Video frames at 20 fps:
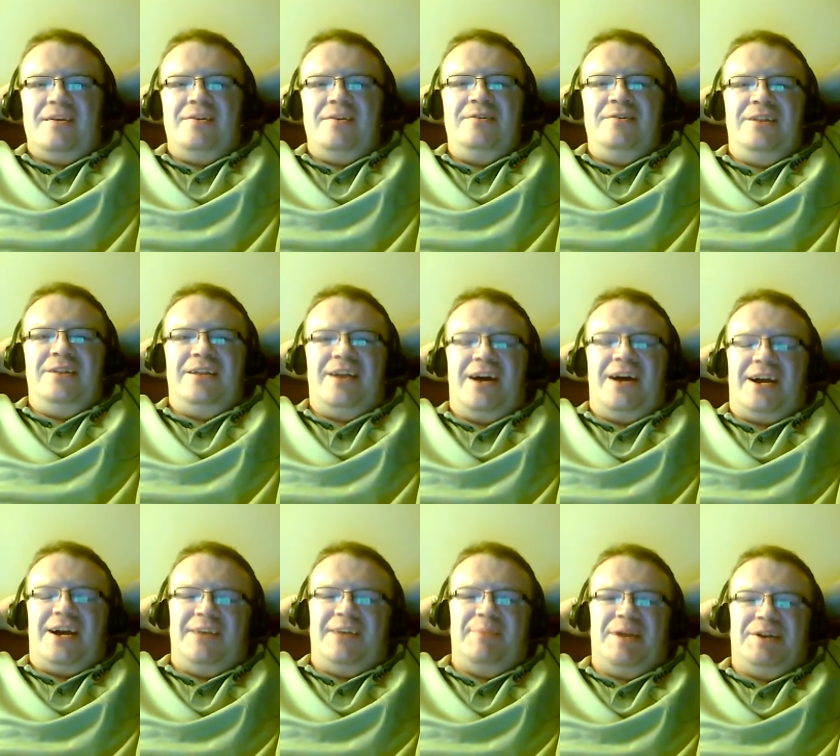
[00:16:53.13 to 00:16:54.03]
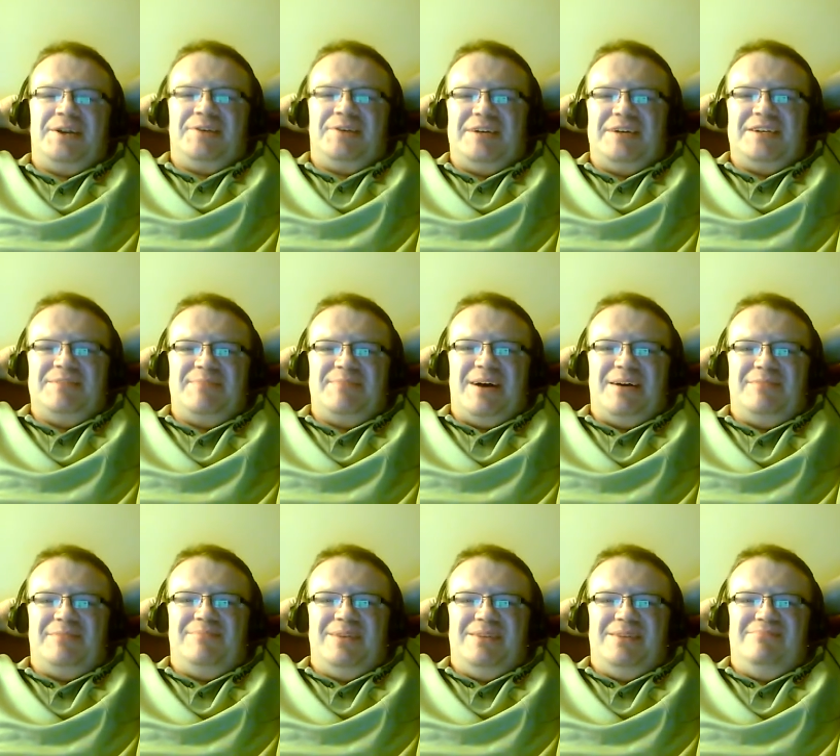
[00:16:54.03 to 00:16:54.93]
who the documentary is
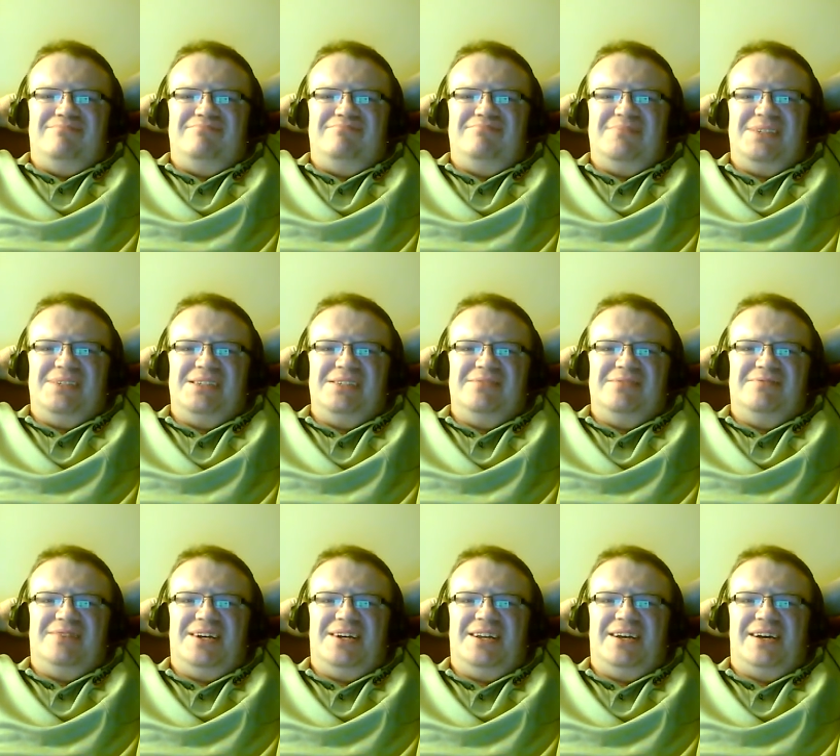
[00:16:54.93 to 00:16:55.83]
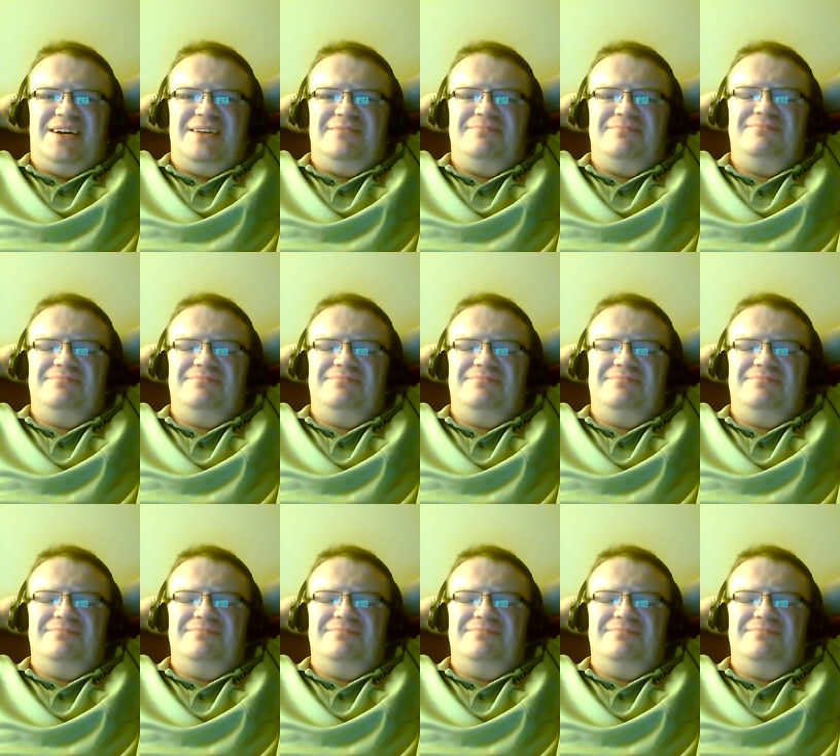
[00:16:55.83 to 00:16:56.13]
about, but eh, why not?